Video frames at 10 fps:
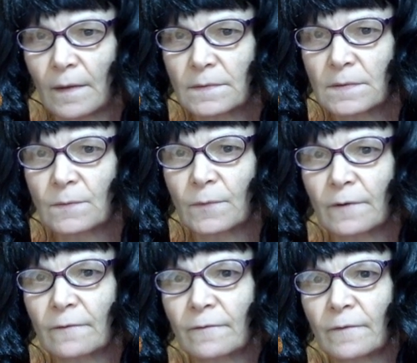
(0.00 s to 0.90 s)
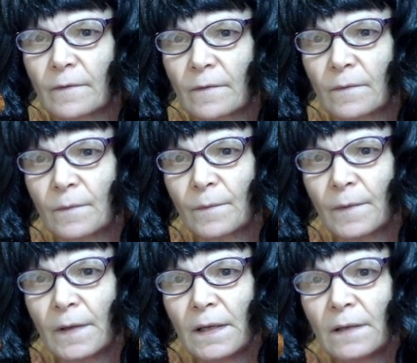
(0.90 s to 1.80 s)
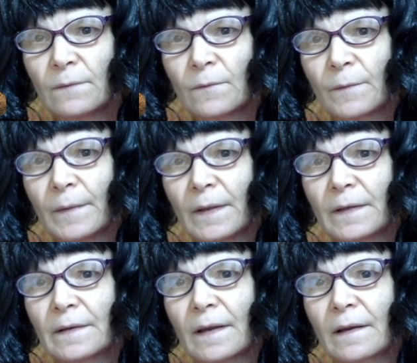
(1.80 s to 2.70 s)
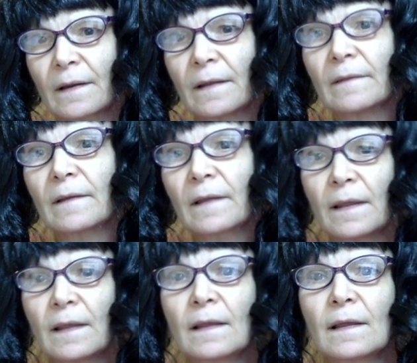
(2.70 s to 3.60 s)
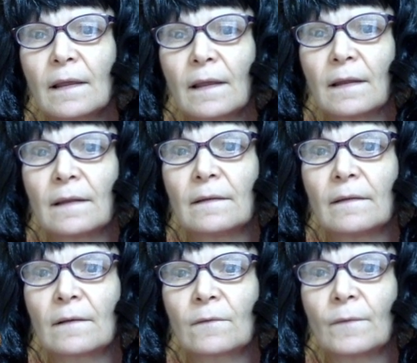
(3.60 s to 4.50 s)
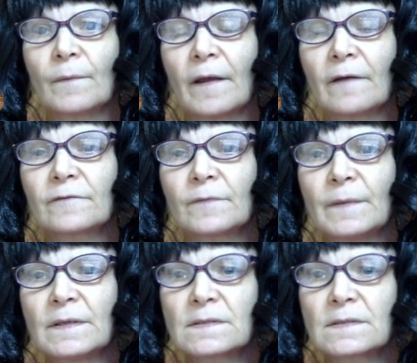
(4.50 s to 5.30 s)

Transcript: That square for the queen would be attacking the king, and there would have to be